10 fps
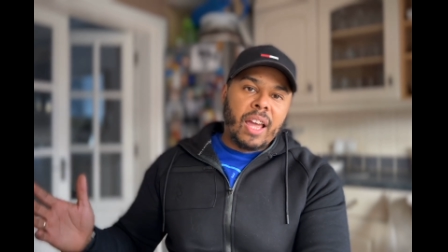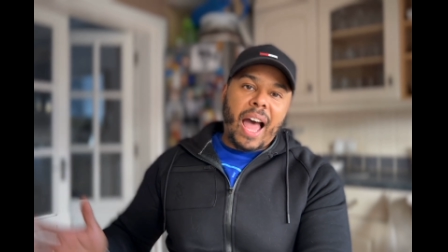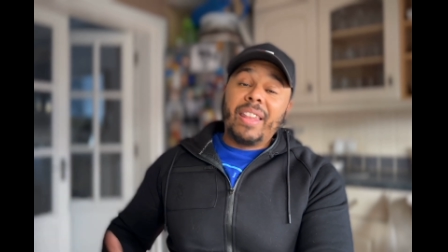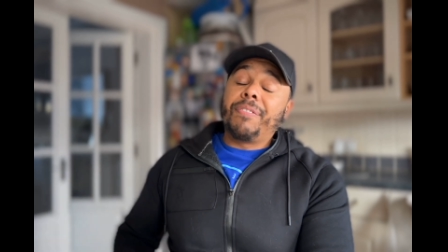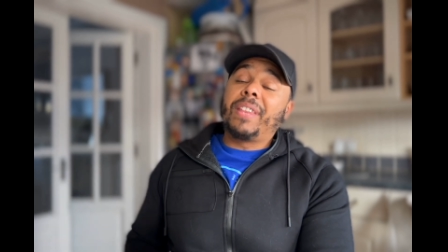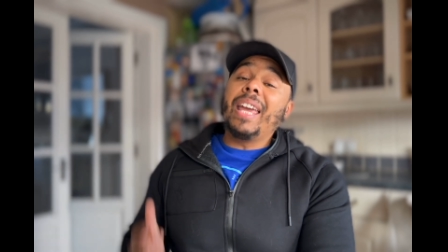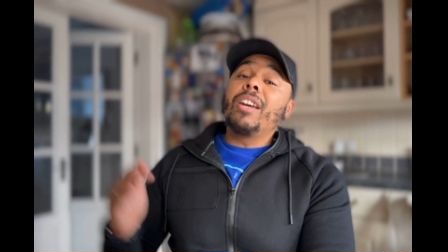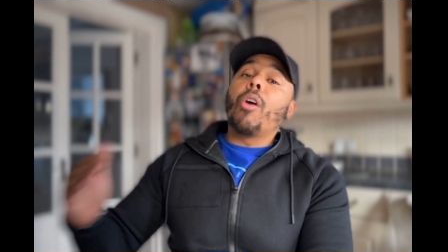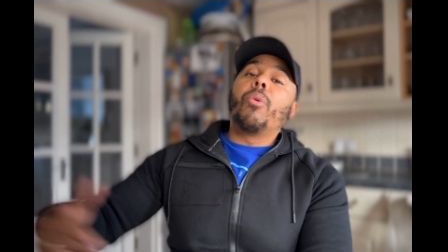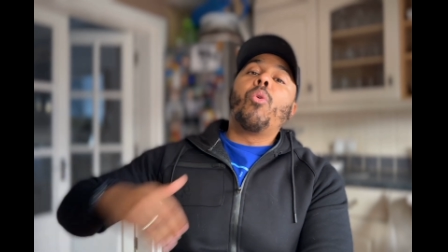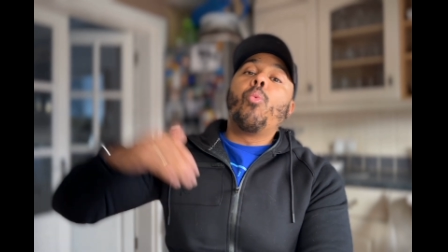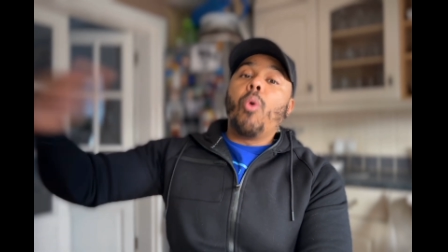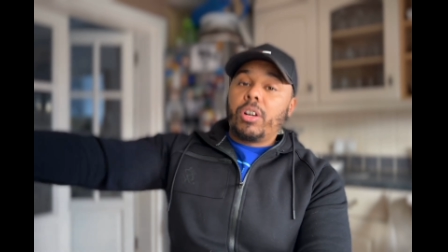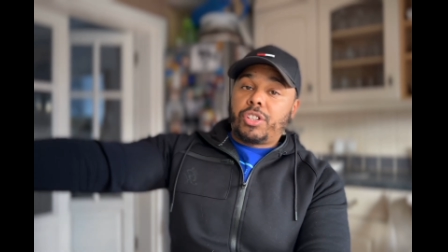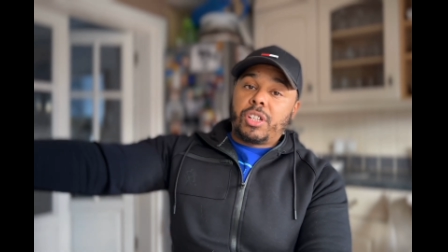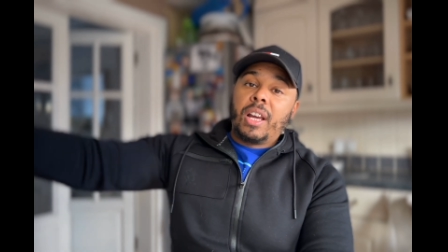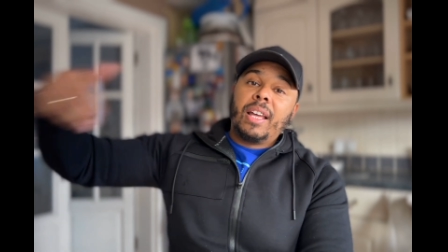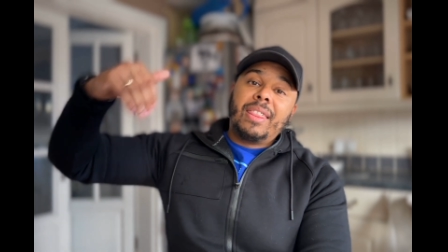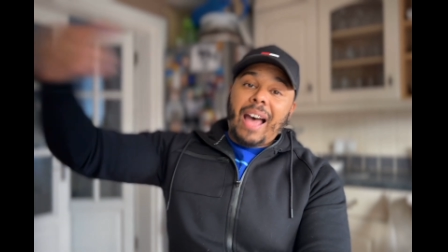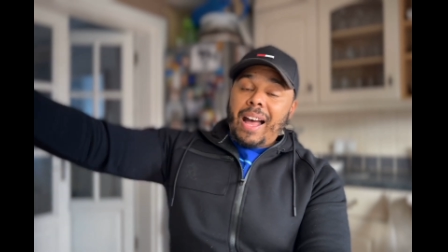And if they go and watch
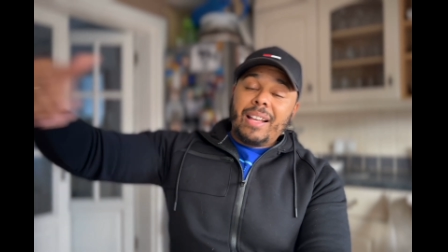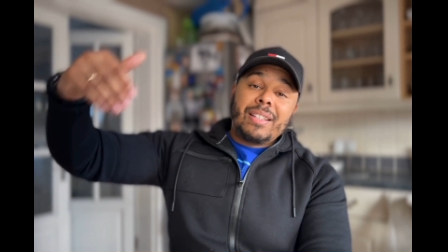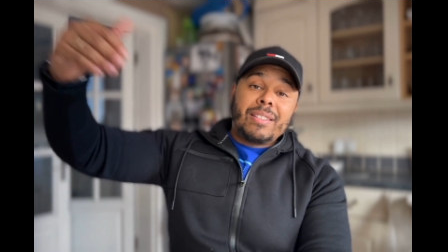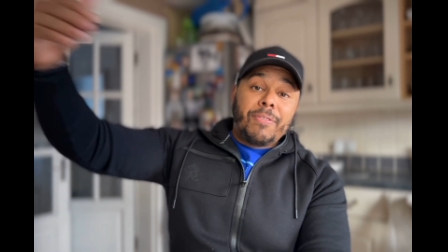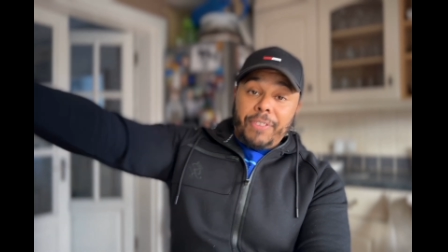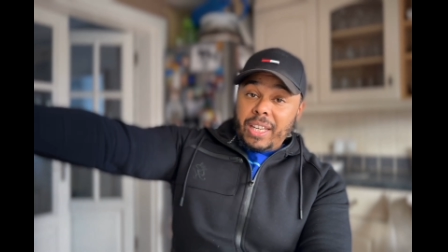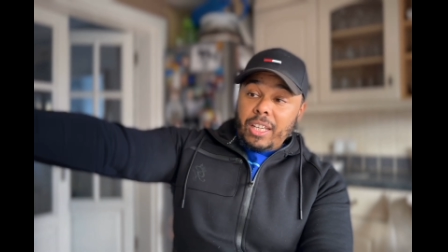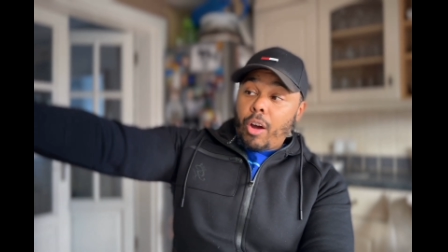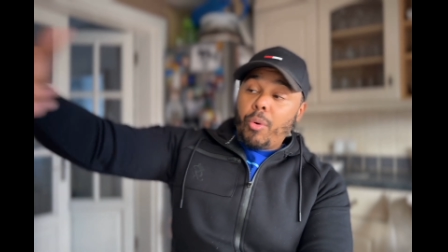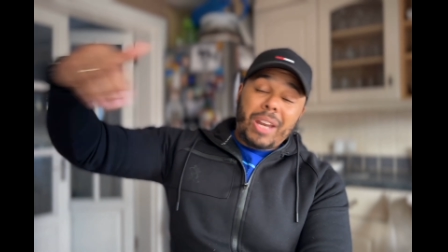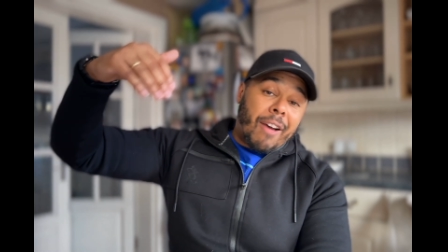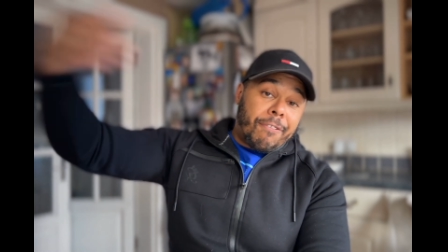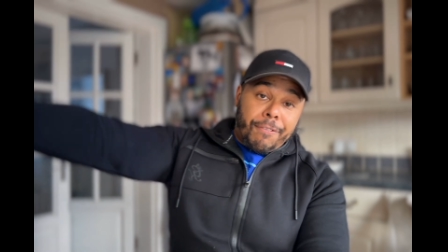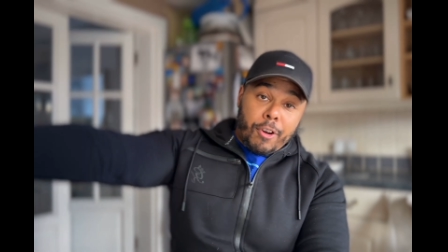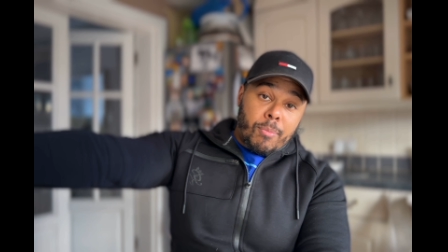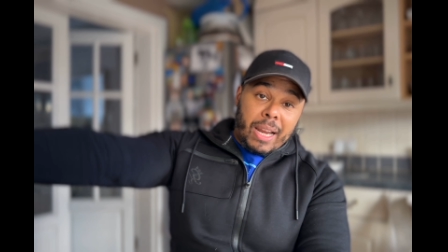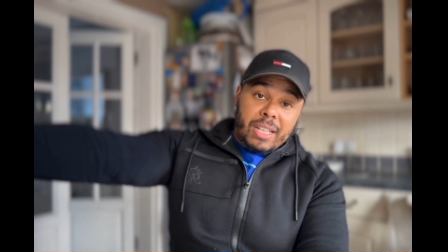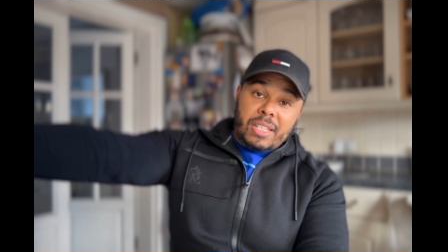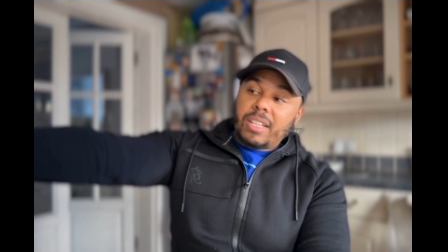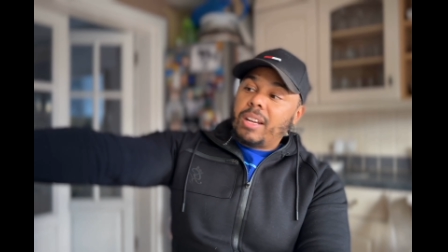that video or that film at the
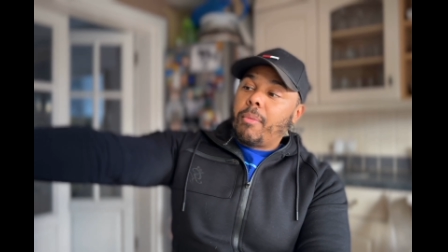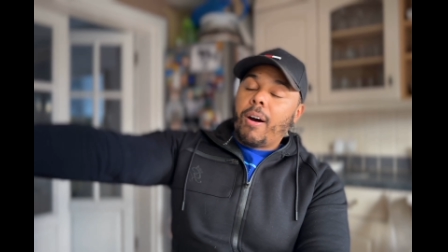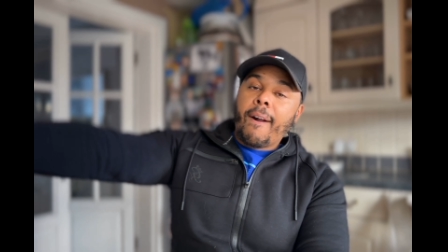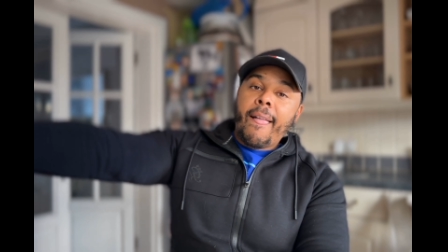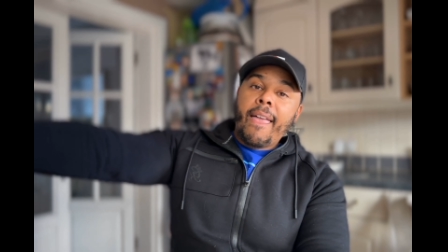cinema,